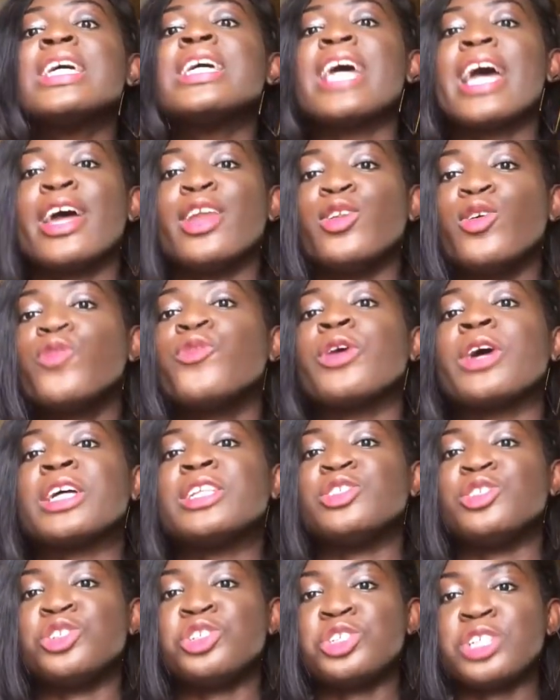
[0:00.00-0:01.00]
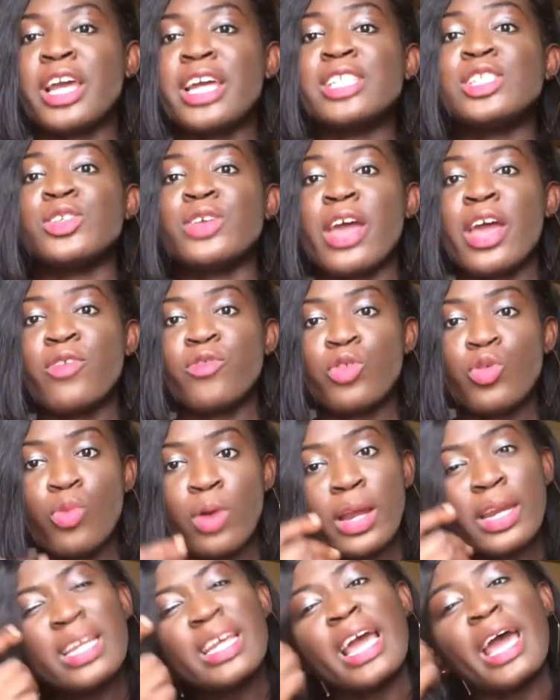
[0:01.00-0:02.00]
and don't forget to share to
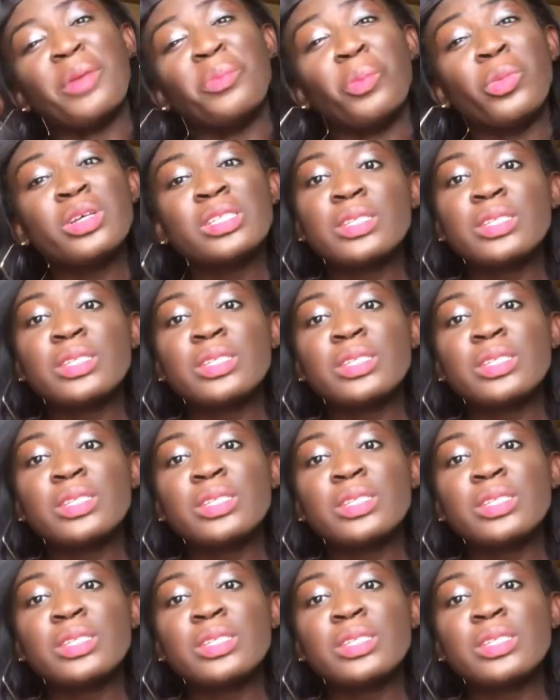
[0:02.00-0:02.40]
everyone. And most